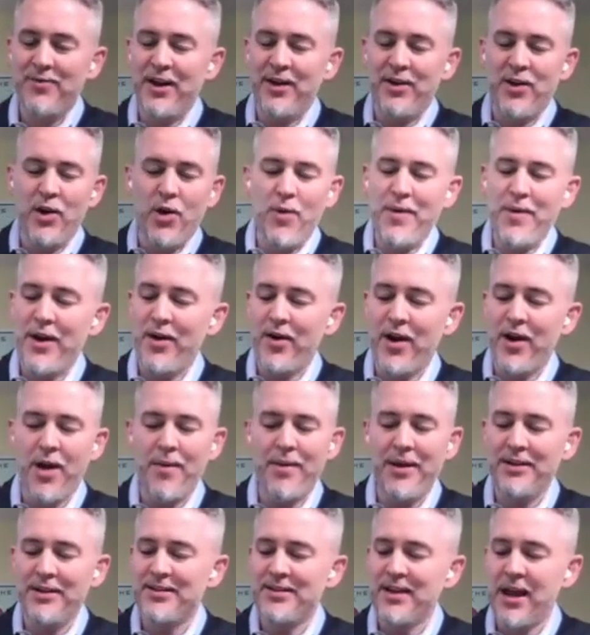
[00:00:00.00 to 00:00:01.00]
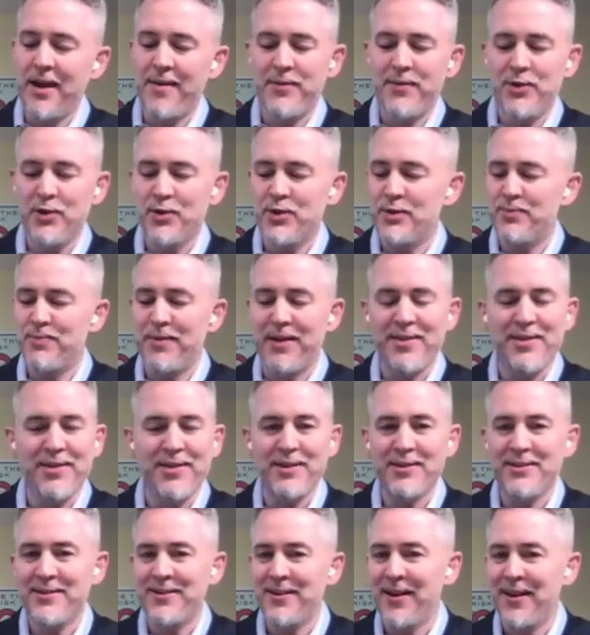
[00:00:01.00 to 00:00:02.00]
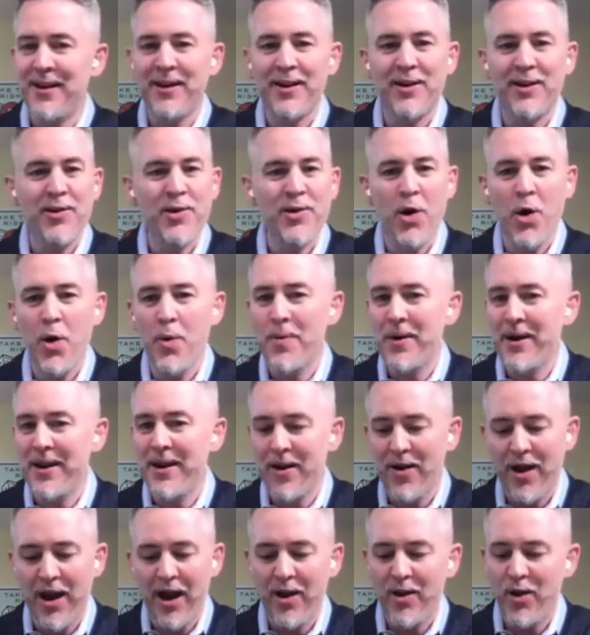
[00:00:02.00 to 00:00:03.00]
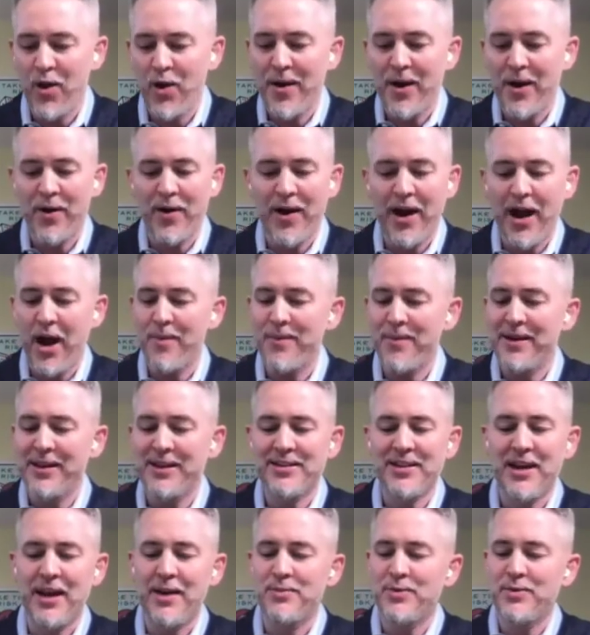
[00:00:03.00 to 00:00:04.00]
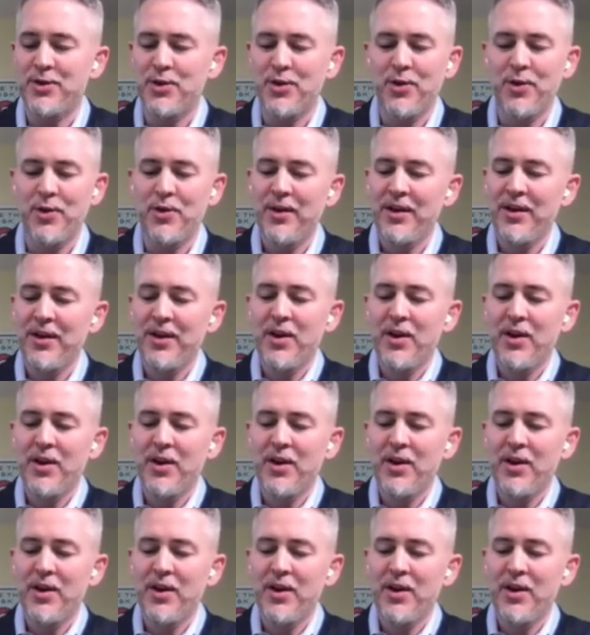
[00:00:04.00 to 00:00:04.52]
that no matter how many times you spin this thing and no matter how many times you